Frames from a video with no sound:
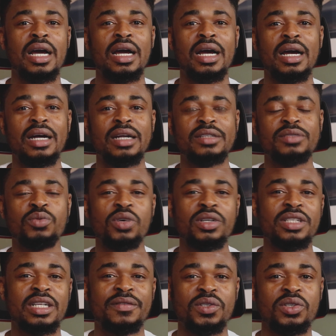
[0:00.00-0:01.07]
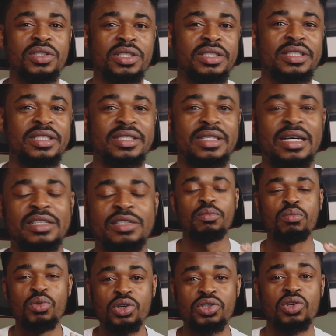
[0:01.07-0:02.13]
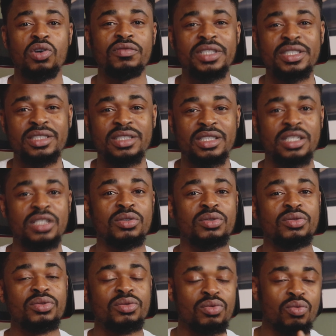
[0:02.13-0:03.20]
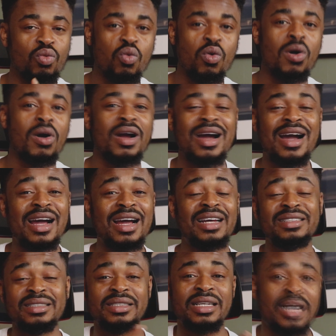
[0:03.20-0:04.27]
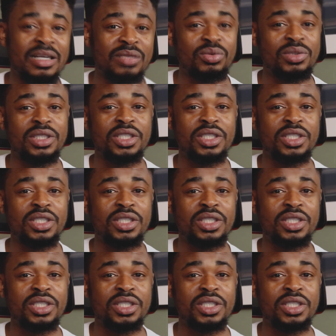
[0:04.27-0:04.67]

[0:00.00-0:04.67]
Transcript: And one thing I've noticed is that most of these skills work hand in hand